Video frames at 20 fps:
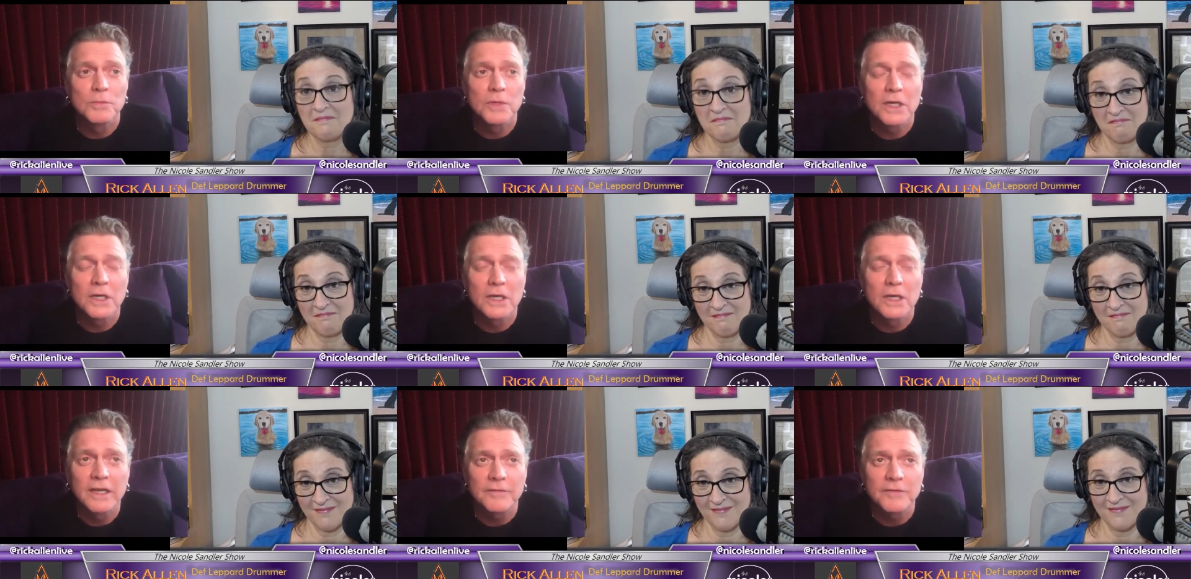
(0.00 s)

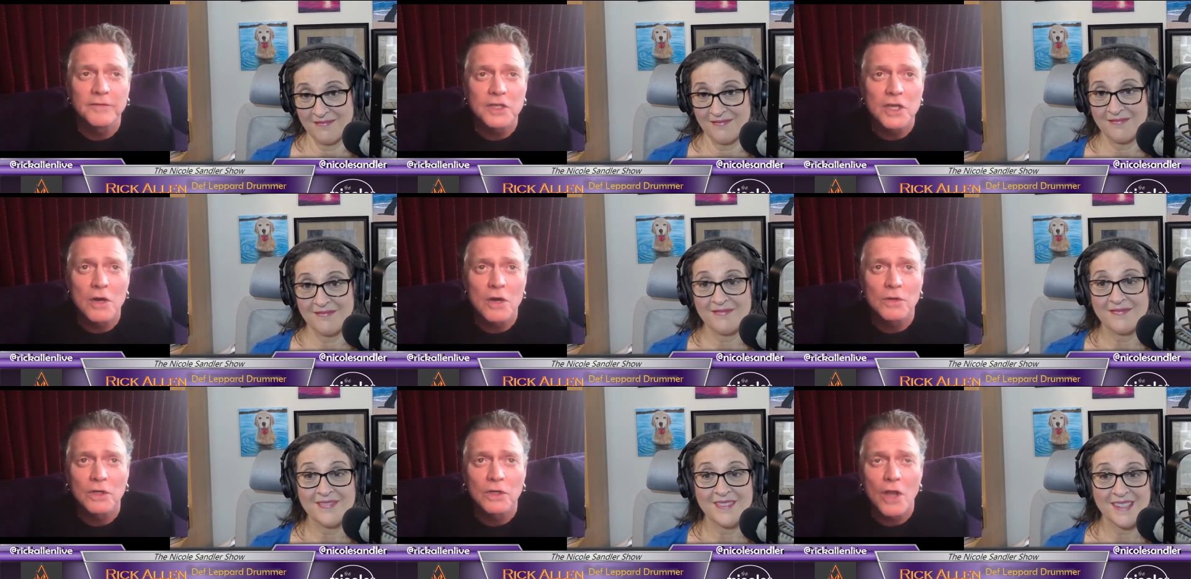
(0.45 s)
Speaker 1: If you
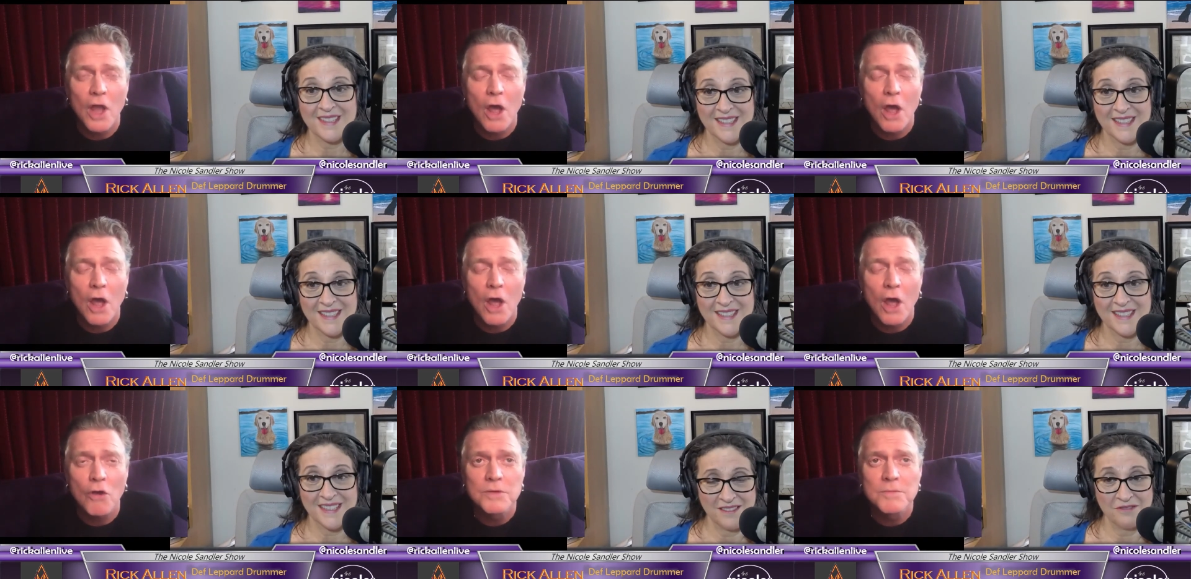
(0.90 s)
go to
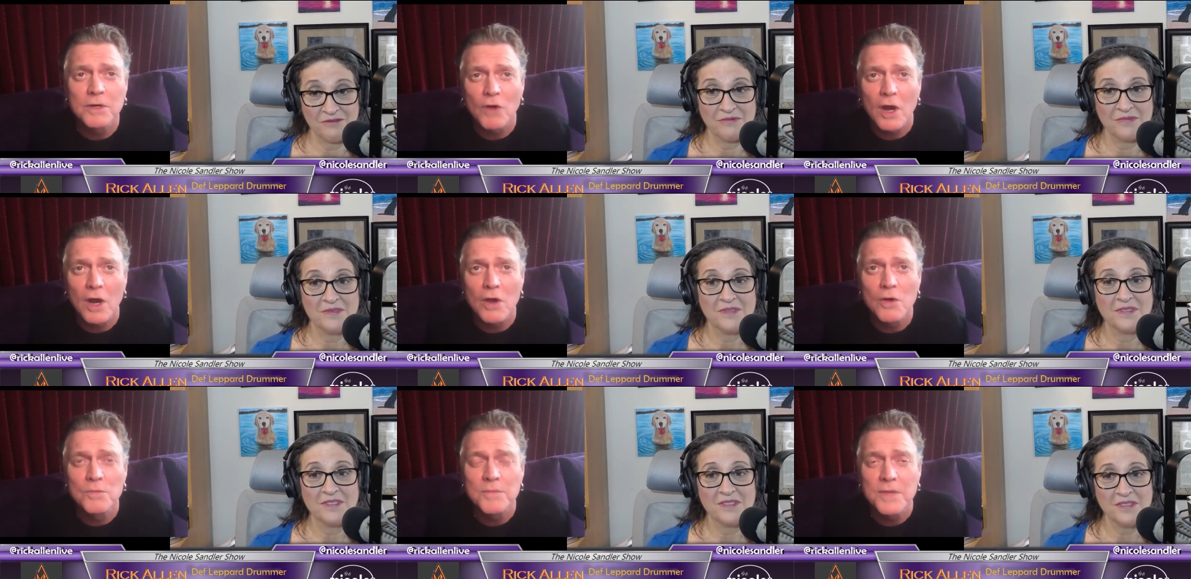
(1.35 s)
Lauren
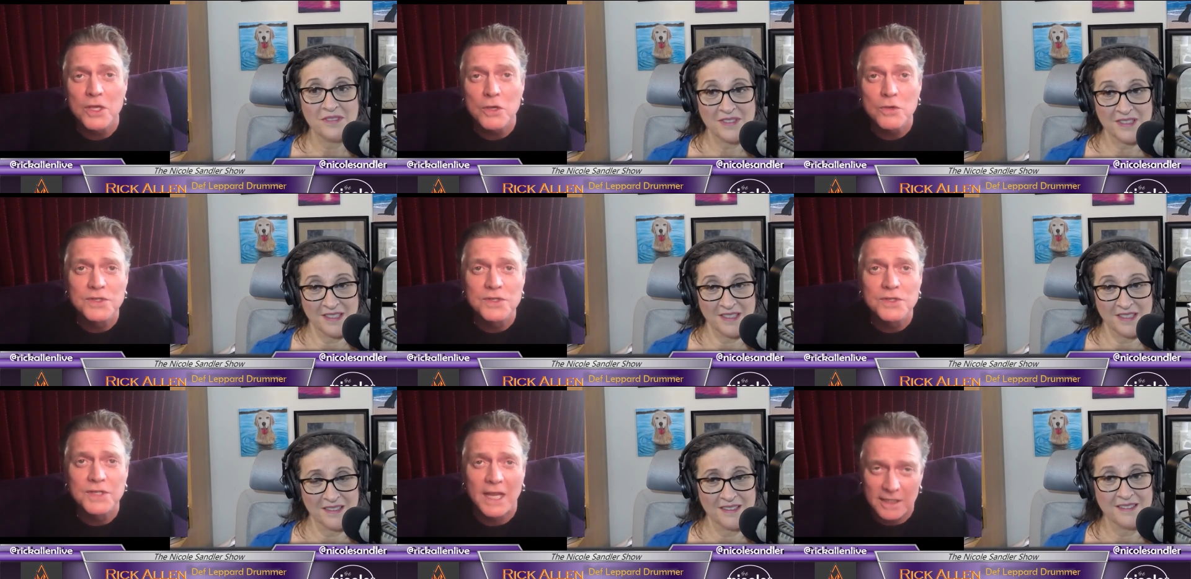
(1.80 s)
Monroe
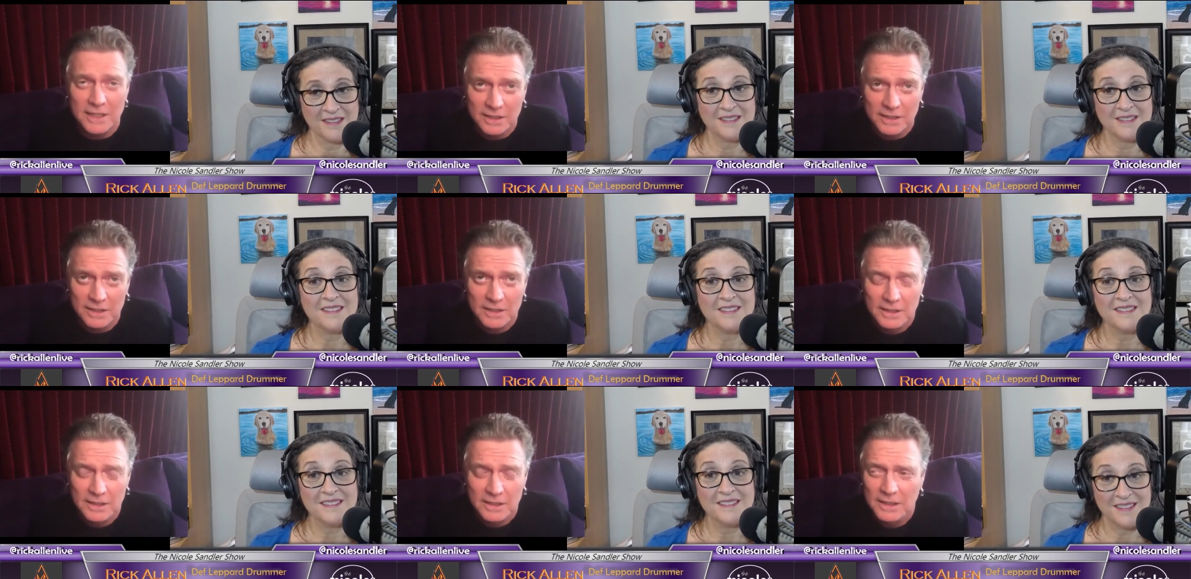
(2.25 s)
Music,
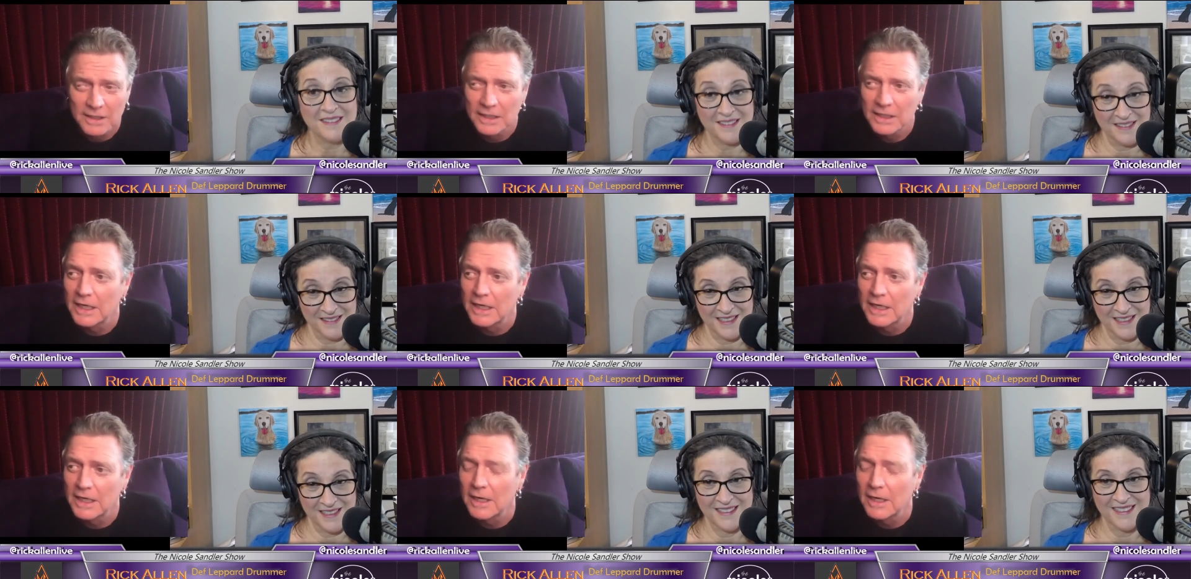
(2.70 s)

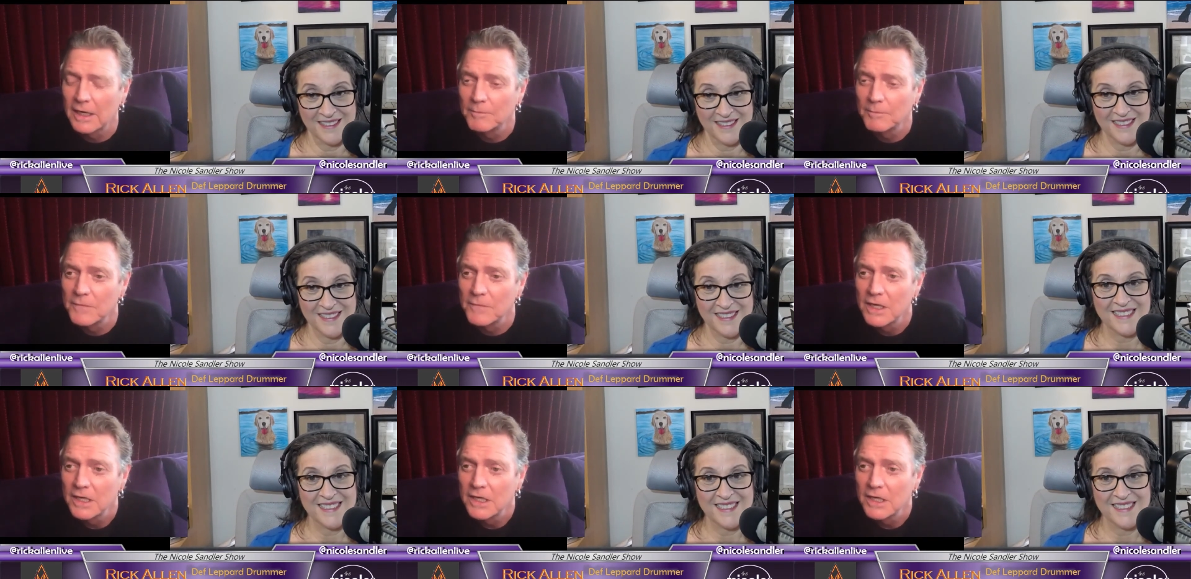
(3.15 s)

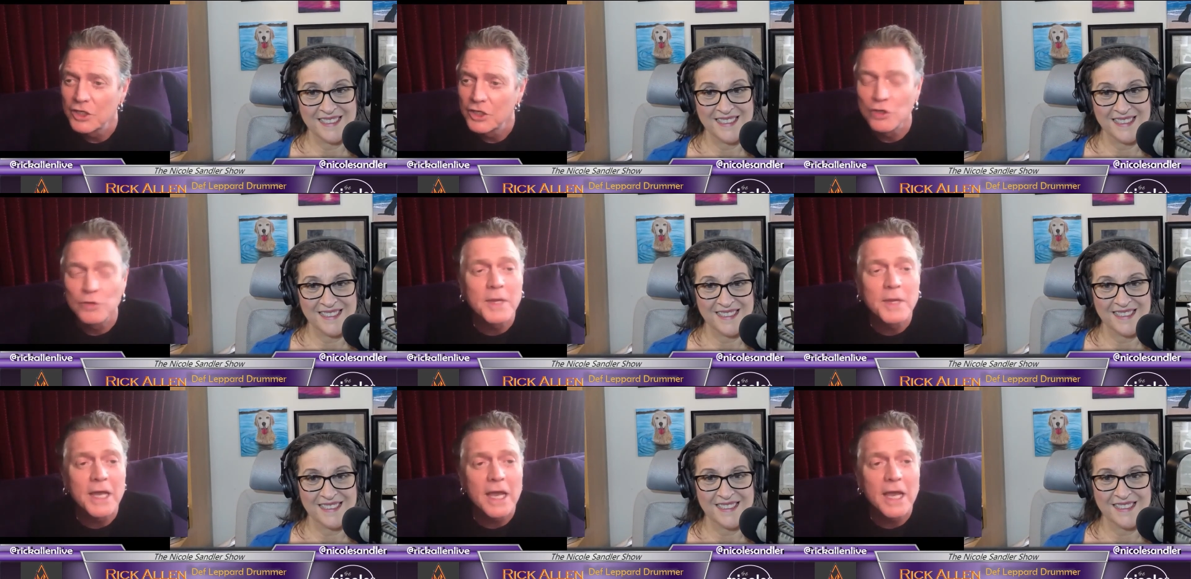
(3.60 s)
you'll be able